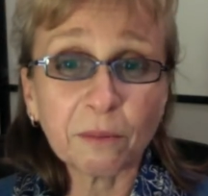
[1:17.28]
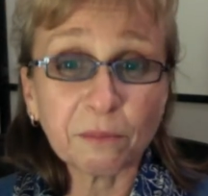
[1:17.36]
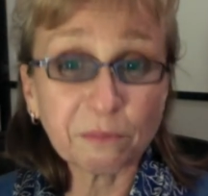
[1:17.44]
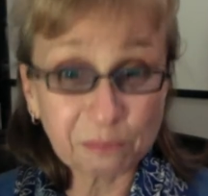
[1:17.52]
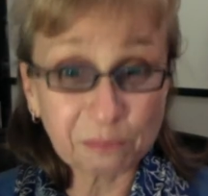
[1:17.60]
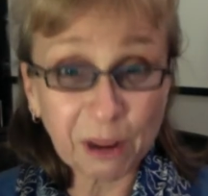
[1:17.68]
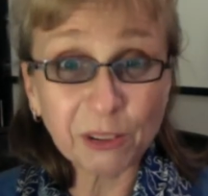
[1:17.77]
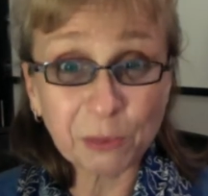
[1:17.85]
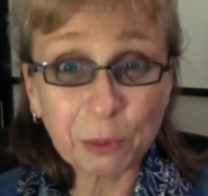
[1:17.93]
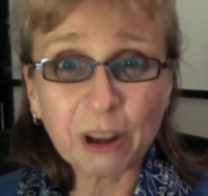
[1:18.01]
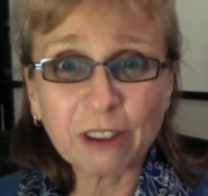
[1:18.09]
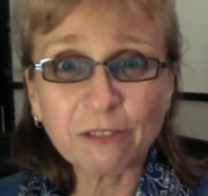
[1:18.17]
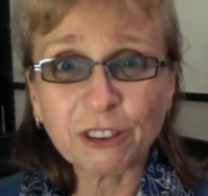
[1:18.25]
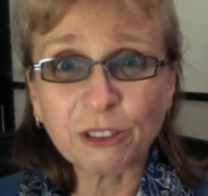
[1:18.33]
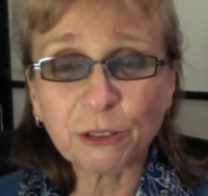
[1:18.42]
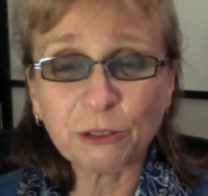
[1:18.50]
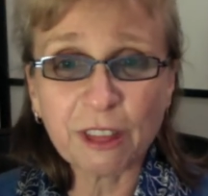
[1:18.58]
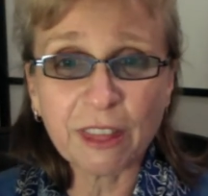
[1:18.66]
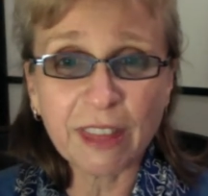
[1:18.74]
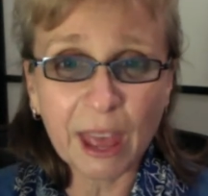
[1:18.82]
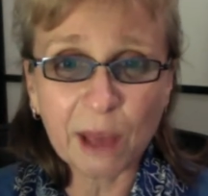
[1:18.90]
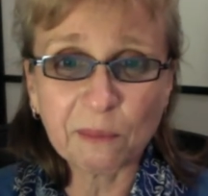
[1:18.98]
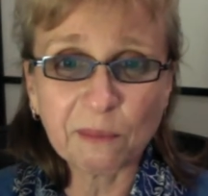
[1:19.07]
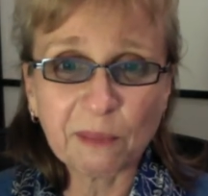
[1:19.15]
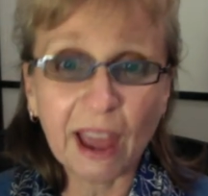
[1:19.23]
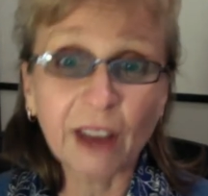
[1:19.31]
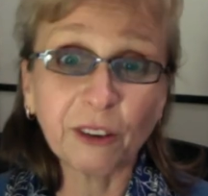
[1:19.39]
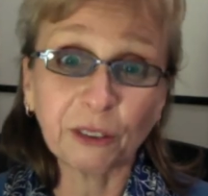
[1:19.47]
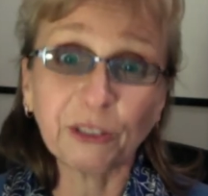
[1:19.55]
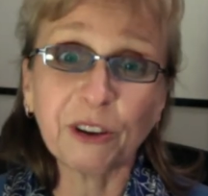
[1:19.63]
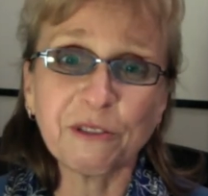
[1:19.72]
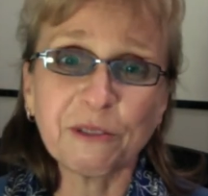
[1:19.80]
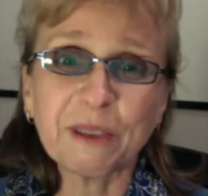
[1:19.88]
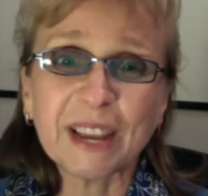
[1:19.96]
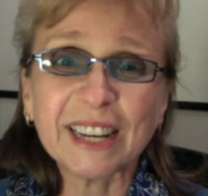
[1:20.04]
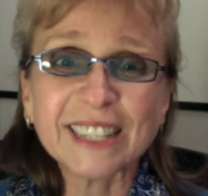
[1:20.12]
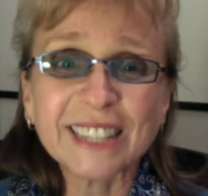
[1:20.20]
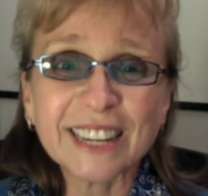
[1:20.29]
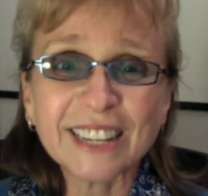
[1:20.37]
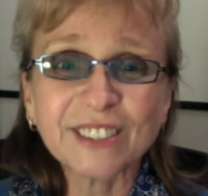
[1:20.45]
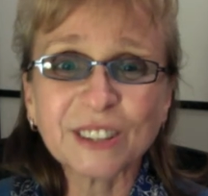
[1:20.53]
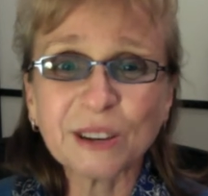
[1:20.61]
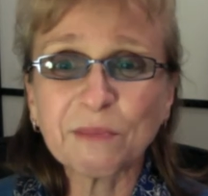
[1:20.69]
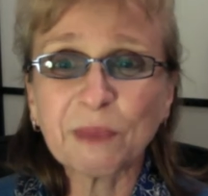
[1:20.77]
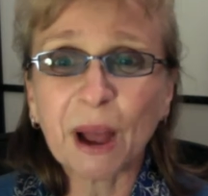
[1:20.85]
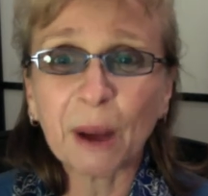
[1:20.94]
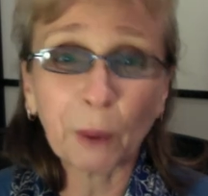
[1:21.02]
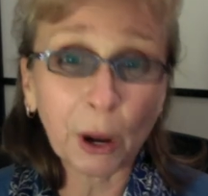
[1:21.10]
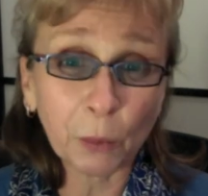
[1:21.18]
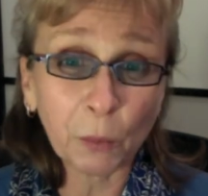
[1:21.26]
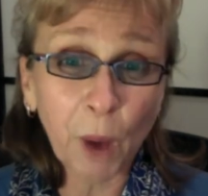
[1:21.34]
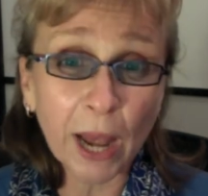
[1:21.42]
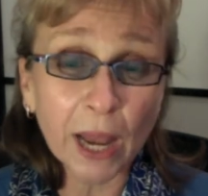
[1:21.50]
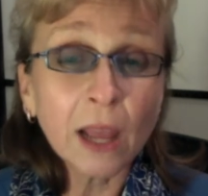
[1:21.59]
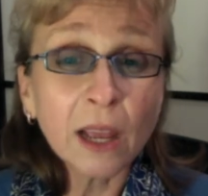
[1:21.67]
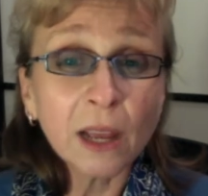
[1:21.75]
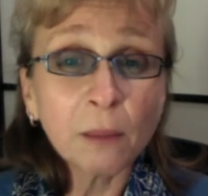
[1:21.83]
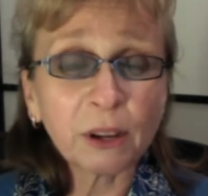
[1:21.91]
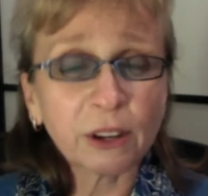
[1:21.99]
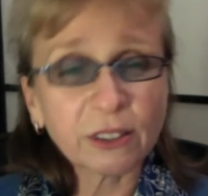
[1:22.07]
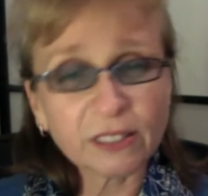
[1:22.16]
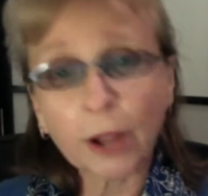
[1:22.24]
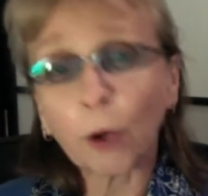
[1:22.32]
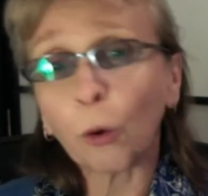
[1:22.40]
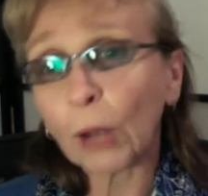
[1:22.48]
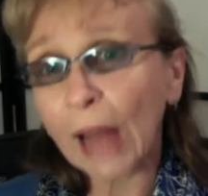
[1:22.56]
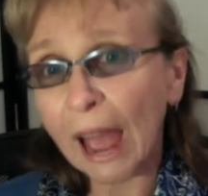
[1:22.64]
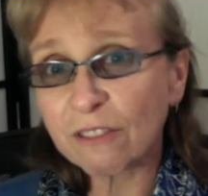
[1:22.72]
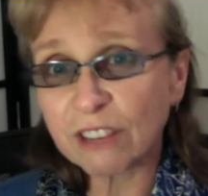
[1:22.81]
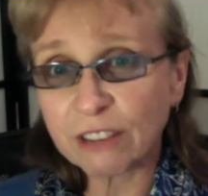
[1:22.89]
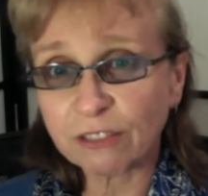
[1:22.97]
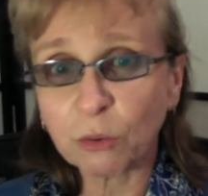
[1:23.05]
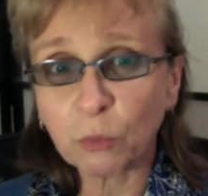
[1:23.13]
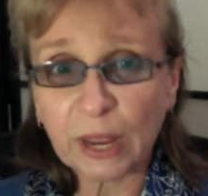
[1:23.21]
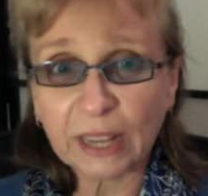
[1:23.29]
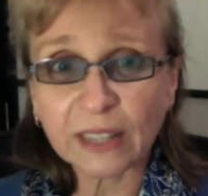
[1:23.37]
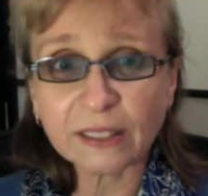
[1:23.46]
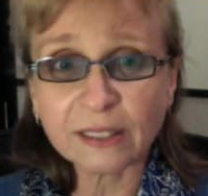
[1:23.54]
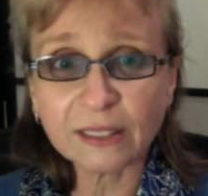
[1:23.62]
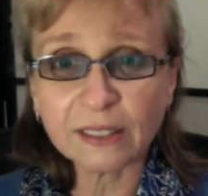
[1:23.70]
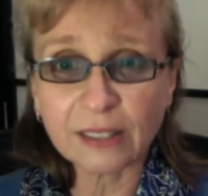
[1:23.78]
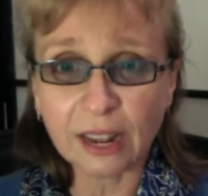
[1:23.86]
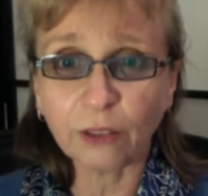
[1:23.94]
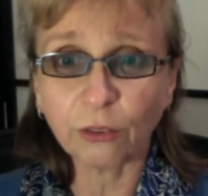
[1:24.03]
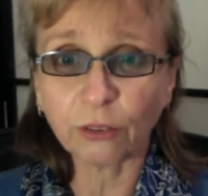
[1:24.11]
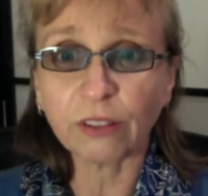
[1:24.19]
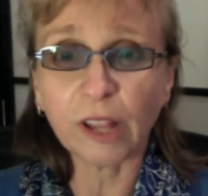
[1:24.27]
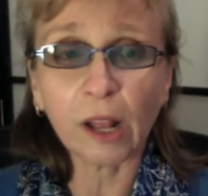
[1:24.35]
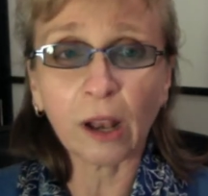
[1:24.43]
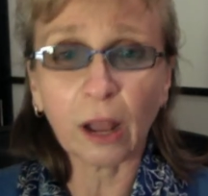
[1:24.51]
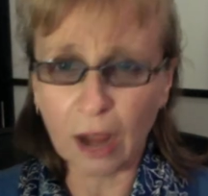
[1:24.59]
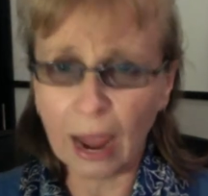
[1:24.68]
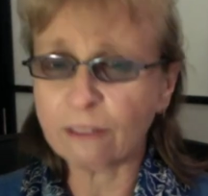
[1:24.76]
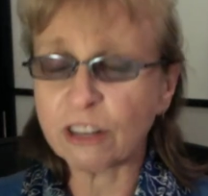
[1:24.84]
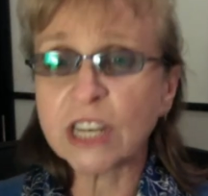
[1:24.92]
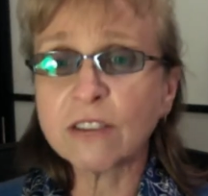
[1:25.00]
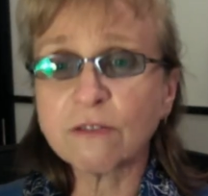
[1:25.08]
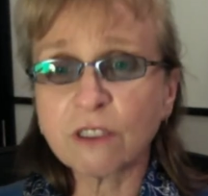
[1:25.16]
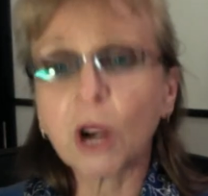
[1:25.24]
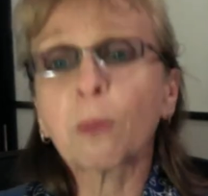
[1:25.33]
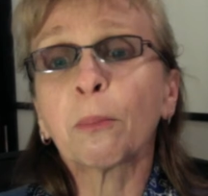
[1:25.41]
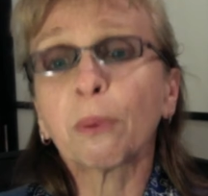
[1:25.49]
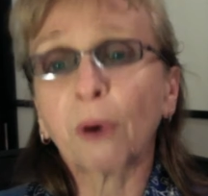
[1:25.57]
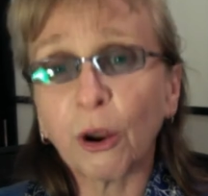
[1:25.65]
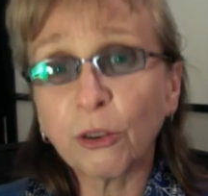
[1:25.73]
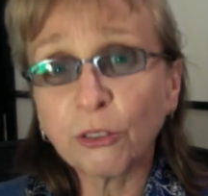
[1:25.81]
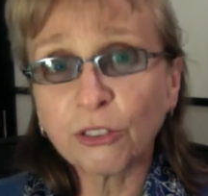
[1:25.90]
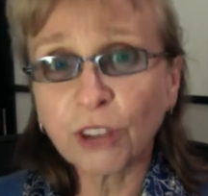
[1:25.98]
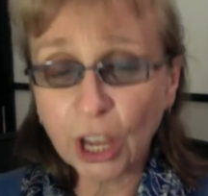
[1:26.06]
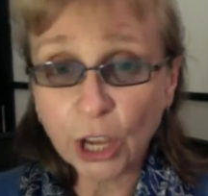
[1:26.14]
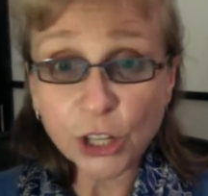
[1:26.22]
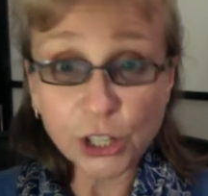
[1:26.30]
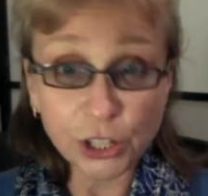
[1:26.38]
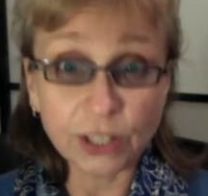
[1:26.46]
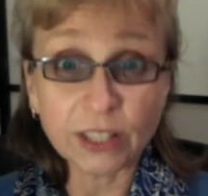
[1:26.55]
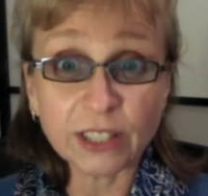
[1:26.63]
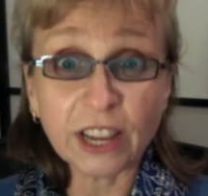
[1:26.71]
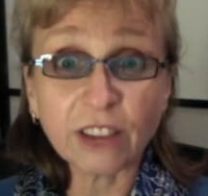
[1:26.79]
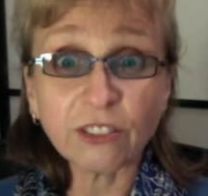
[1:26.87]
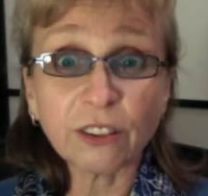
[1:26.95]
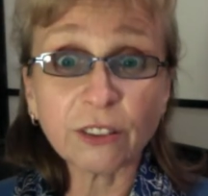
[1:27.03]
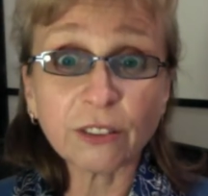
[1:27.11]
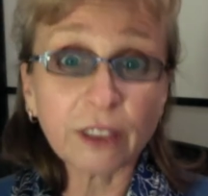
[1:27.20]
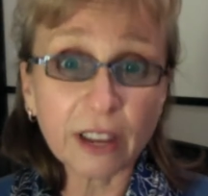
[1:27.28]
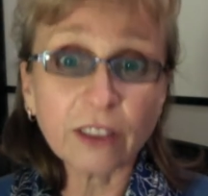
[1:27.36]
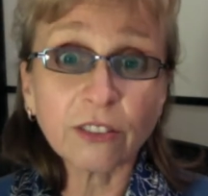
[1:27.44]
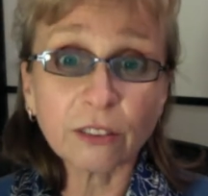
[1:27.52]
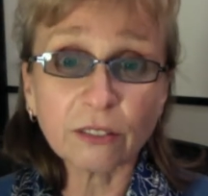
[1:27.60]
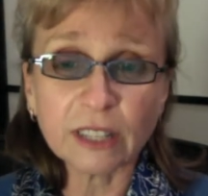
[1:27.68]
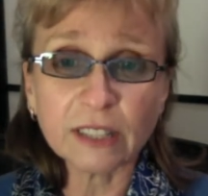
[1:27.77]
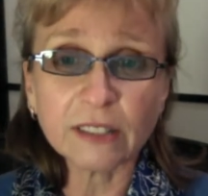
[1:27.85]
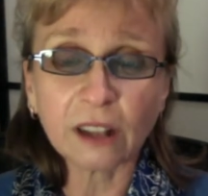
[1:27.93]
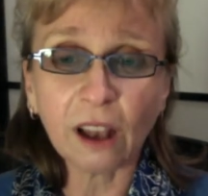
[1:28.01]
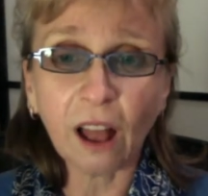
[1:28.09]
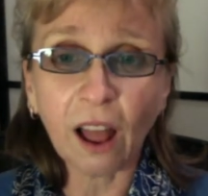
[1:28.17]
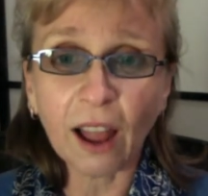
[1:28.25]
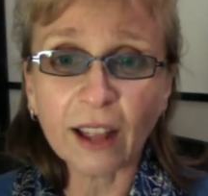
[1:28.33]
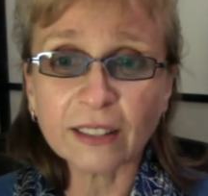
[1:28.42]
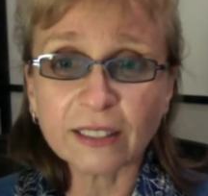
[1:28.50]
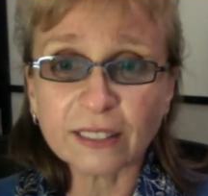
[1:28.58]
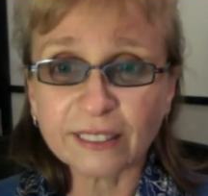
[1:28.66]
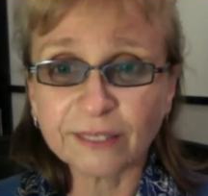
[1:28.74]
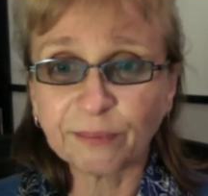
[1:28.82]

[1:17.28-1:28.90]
much more beneficial for them and also for me to teach them one-on-one, because they all have different weaknesses, and as you'll see, like I have a different approach to the sessions for each of these clients.